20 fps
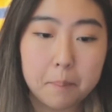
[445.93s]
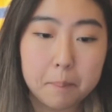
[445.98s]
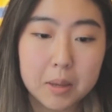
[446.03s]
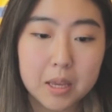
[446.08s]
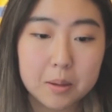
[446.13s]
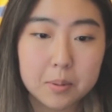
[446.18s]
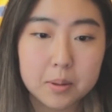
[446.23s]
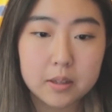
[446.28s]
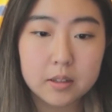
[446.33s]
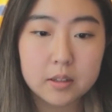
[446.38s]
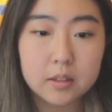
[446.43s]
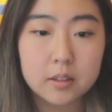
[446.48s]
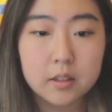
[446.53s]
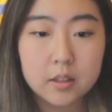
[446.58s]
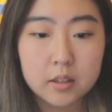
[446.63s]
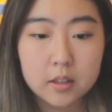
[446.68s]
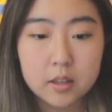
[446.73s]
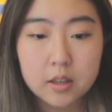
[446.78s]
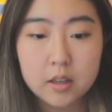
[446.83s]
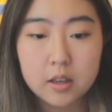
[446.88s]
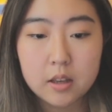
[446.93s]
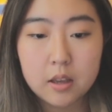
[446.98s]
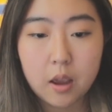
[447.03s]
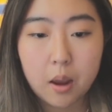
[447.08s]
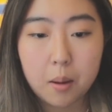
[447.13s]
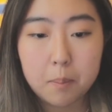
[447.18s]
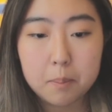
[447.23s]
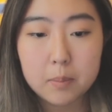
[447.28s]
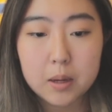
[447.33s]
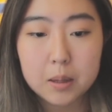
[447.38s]
Maybe
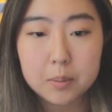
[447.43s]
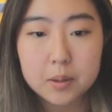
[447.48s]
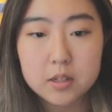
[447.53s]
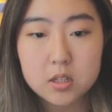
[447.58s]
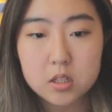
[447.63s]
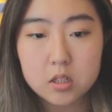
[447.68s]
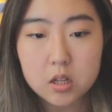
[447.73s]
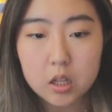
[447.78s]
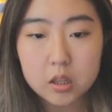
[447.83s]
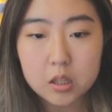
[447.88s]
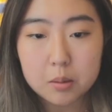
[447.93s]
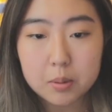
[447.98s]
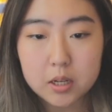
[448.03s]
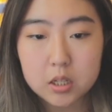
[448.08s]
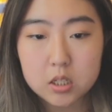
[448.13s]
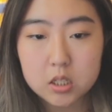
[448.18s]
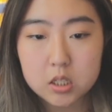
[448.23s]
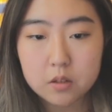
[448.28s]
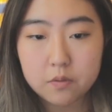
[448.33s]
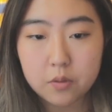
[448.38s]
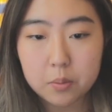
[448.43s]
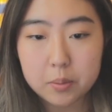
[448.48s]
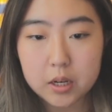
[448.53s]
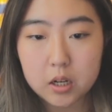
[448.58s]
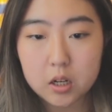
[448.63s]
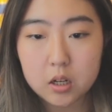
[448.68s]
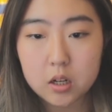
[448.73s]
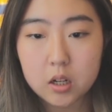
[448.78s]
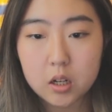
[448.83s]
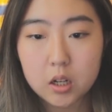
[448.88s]
it's not the best for me.